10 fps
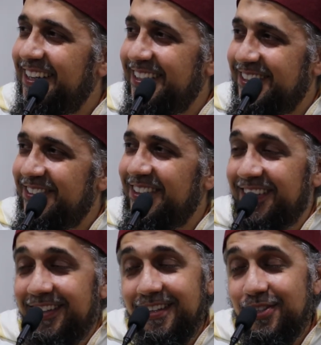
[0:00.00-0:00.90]
Yeah, so how,
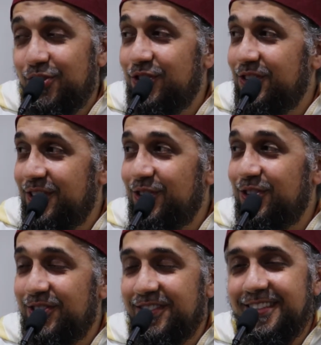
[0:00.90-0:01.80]
yeah, that's true. That's
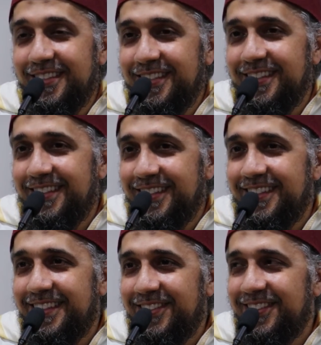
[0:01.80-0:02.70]
true.
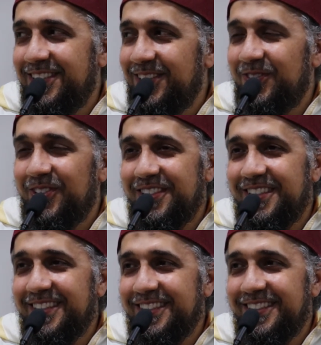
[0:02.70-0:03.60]
The return
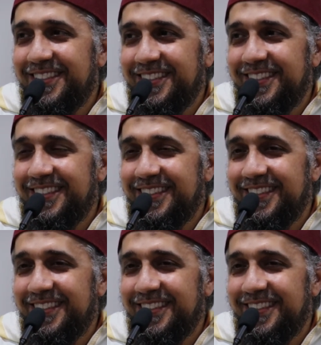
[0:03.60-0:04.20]
policy, yeah.